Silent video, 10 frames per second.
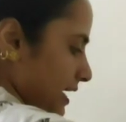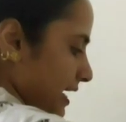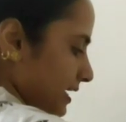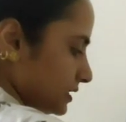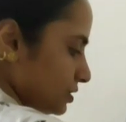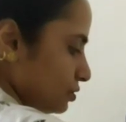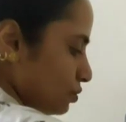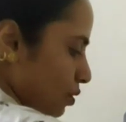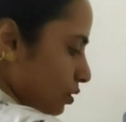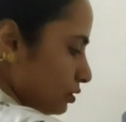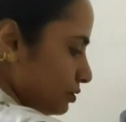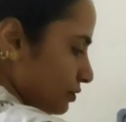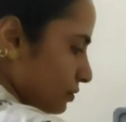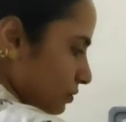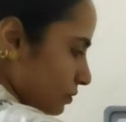as you all
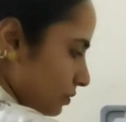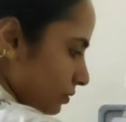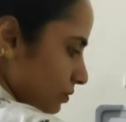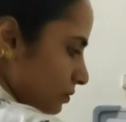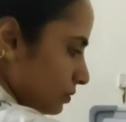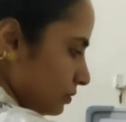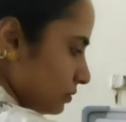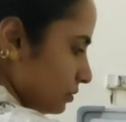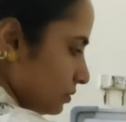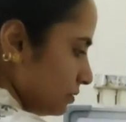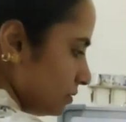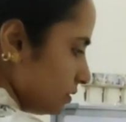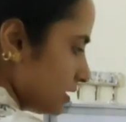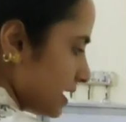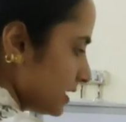know
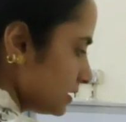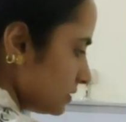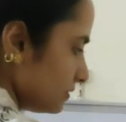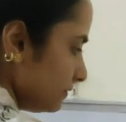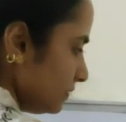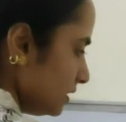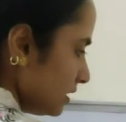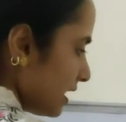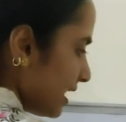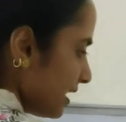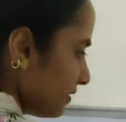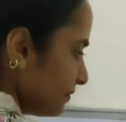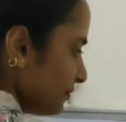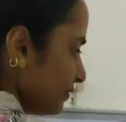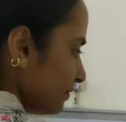that we have
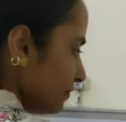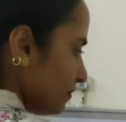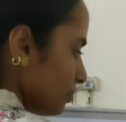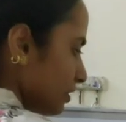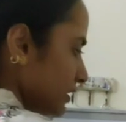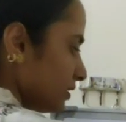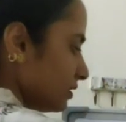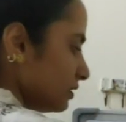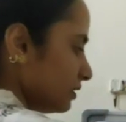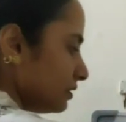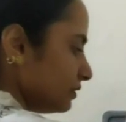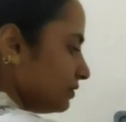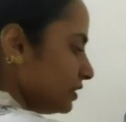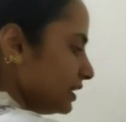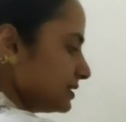for 3
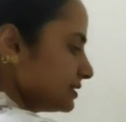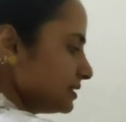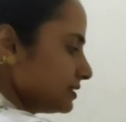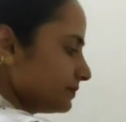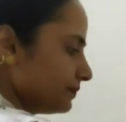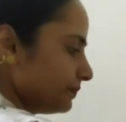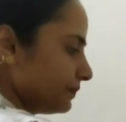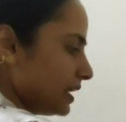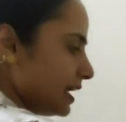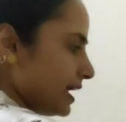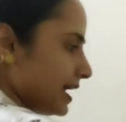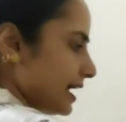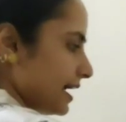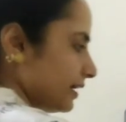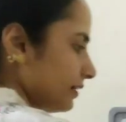tenses
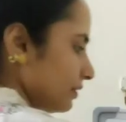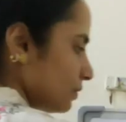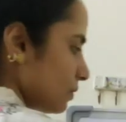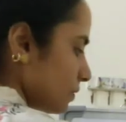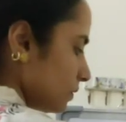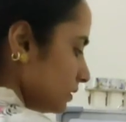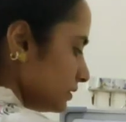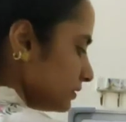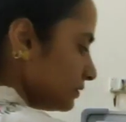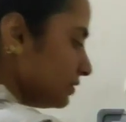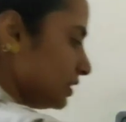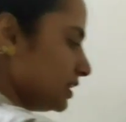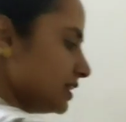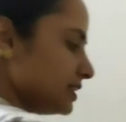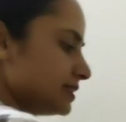and all the 3
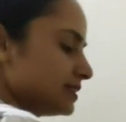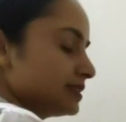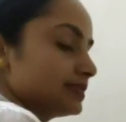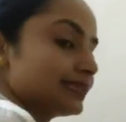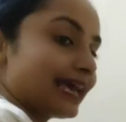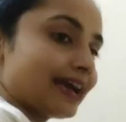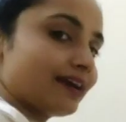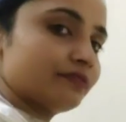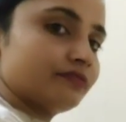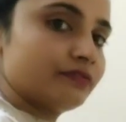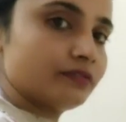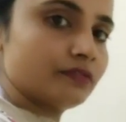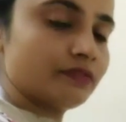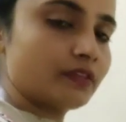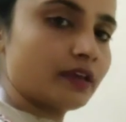tenses have
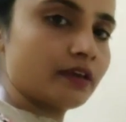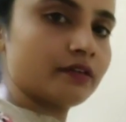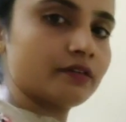their